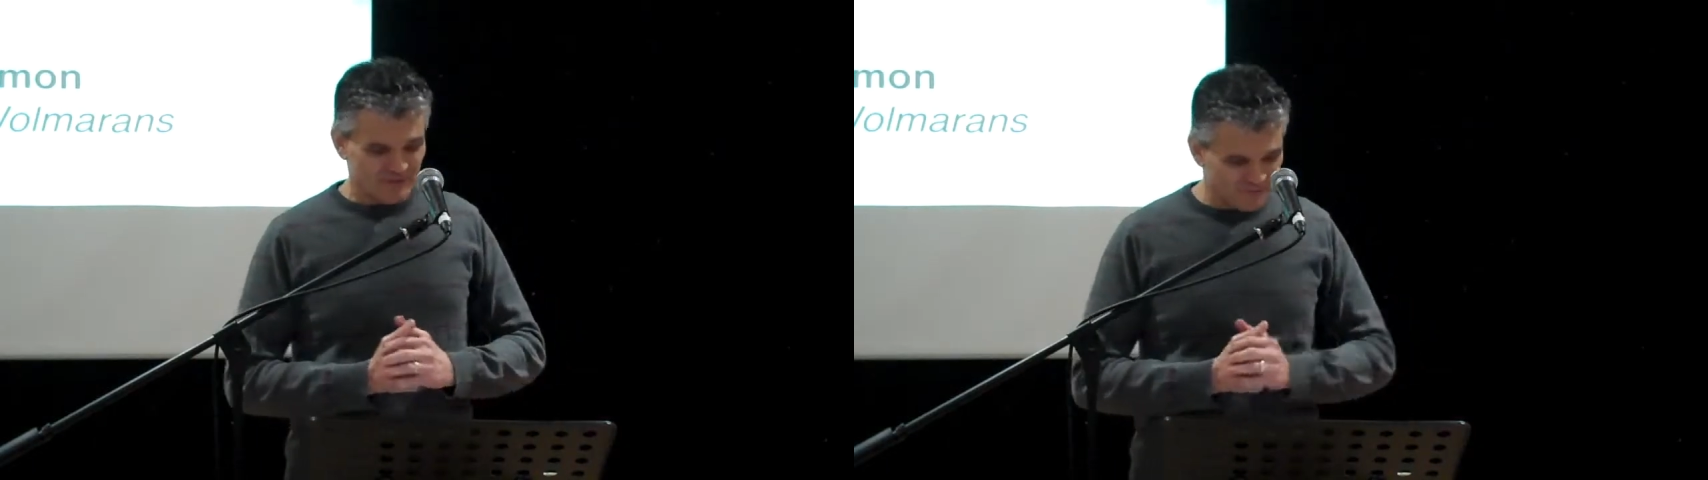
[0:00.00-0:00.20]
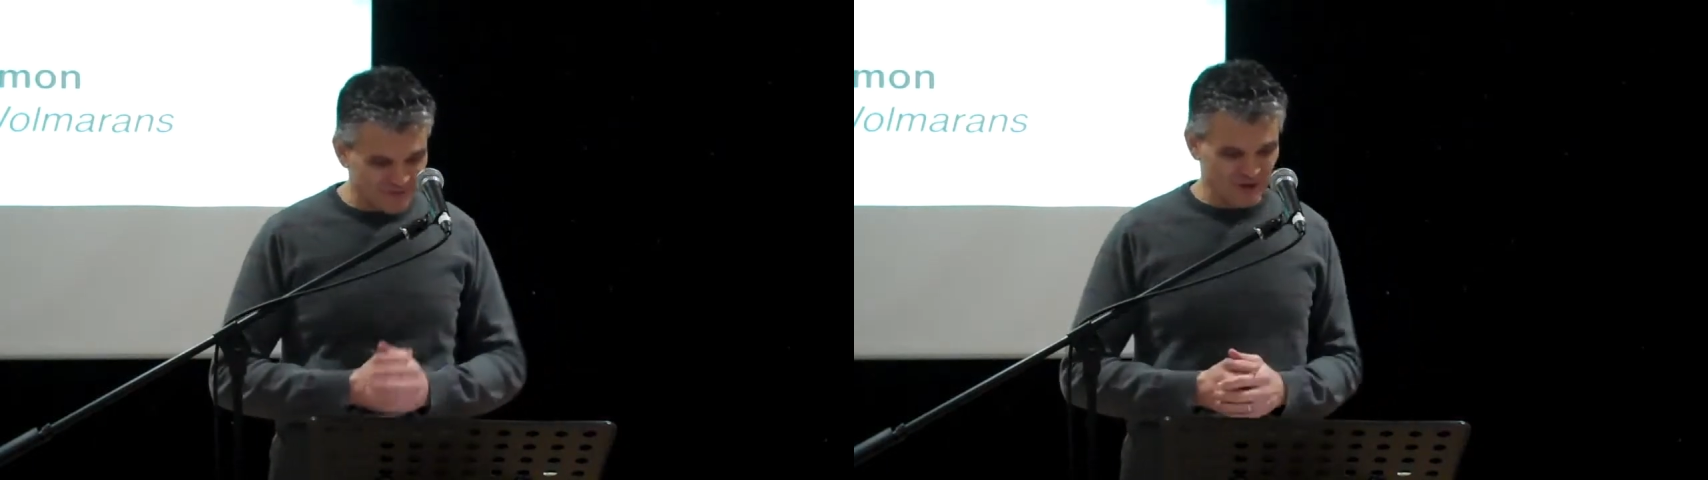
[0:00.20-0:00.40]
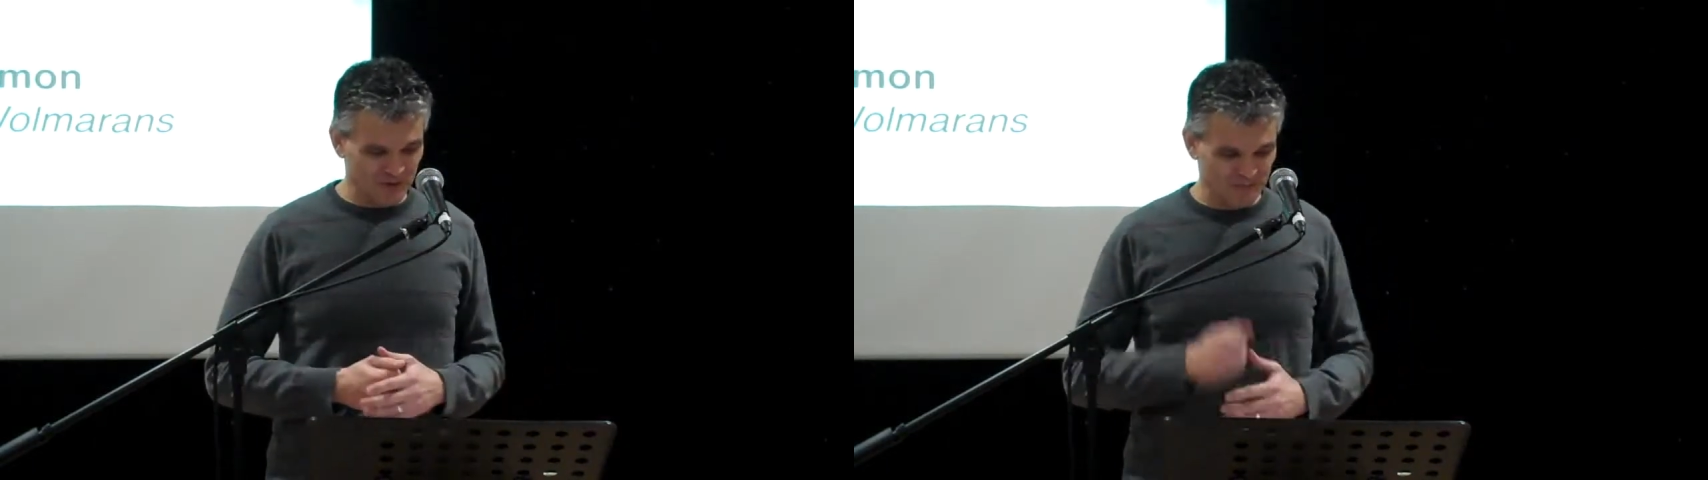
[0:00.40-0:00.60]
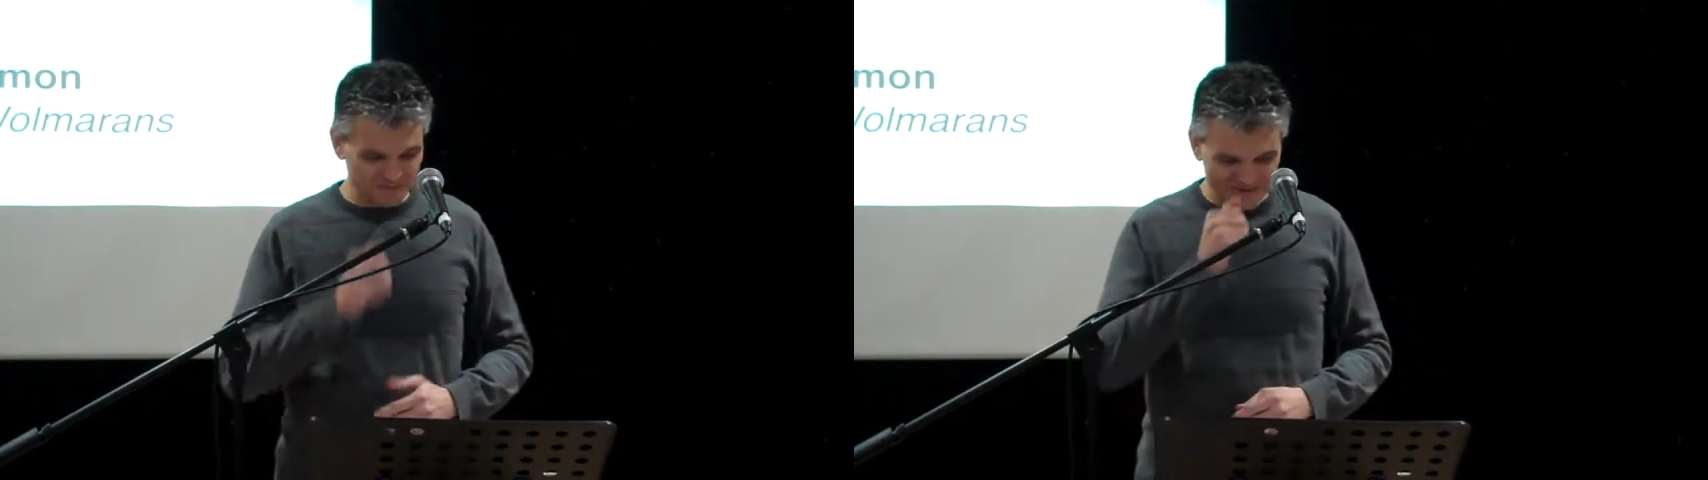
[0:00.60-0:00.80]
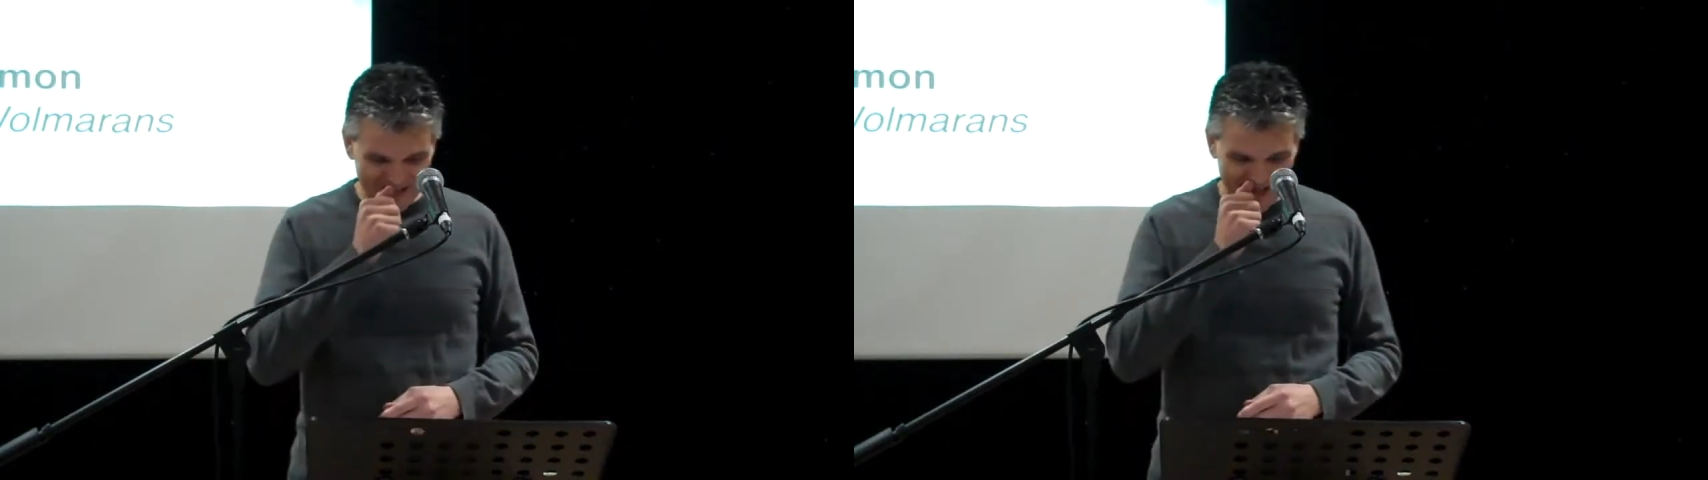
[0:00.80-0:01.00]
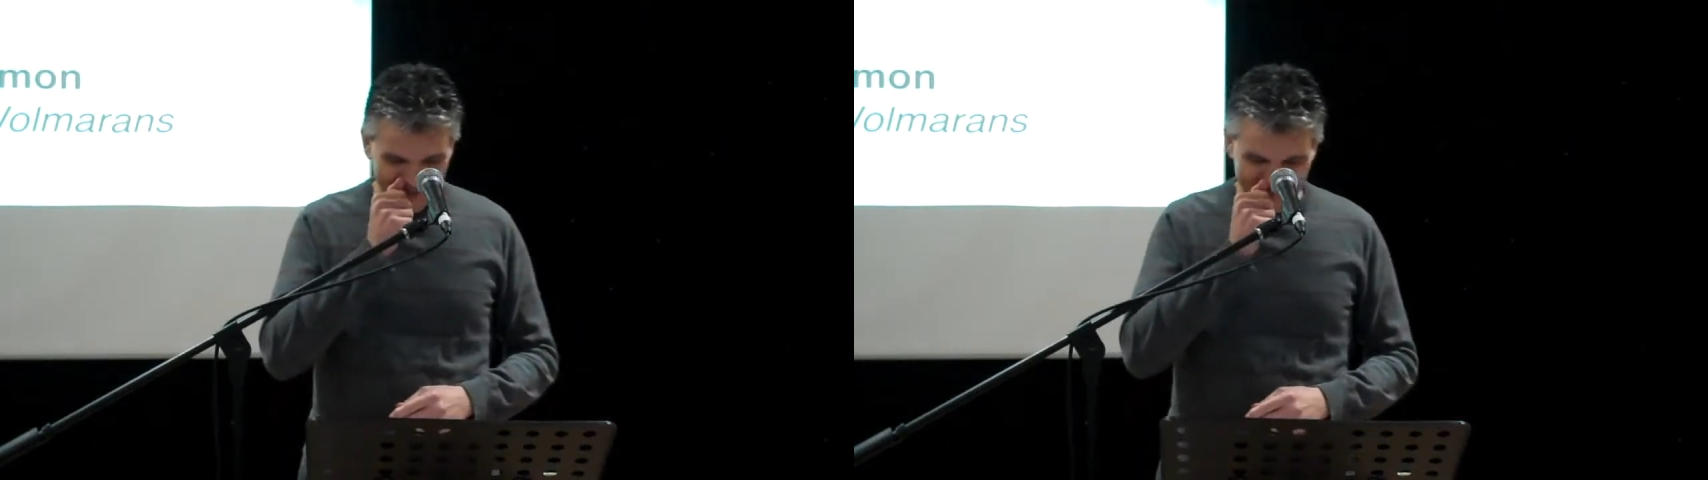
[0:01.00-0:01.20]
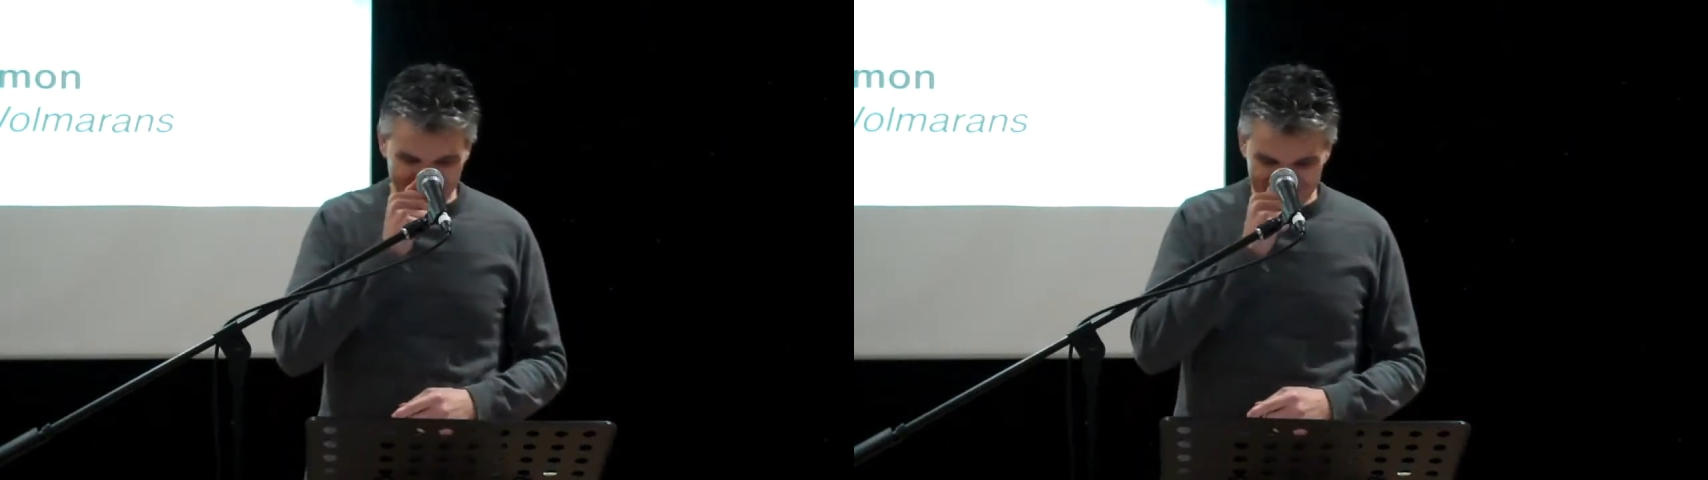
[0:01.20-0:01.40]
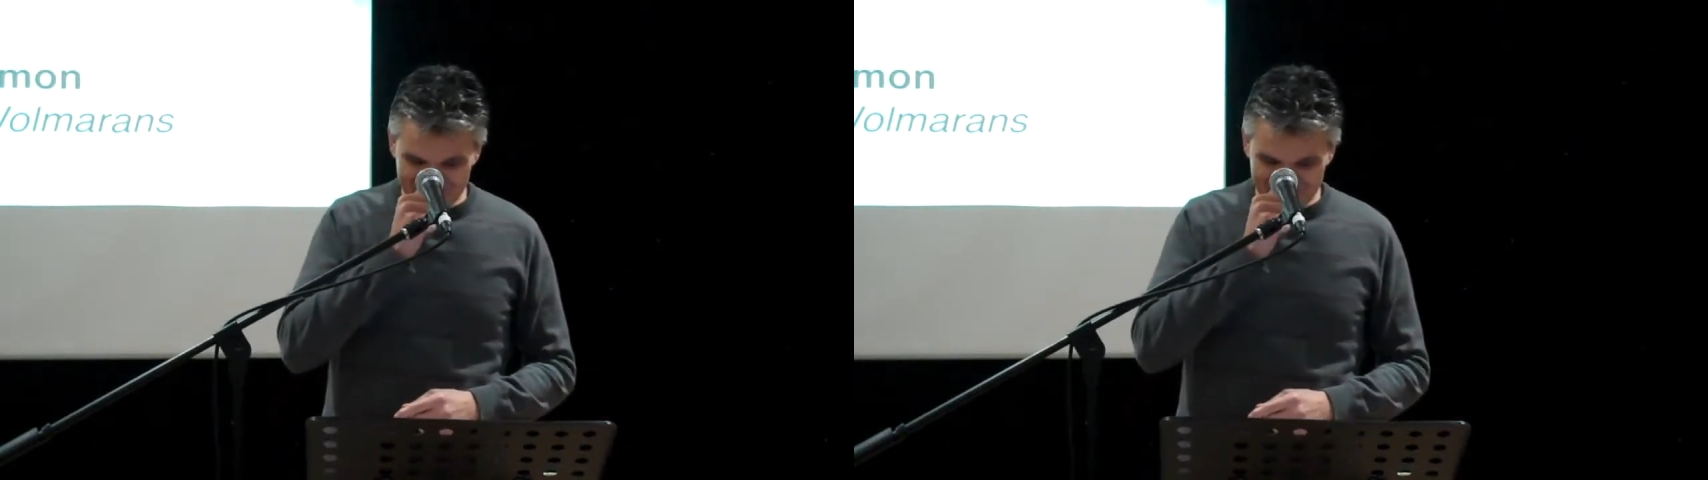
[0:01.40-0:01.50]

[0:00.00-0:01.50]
from films, and uh,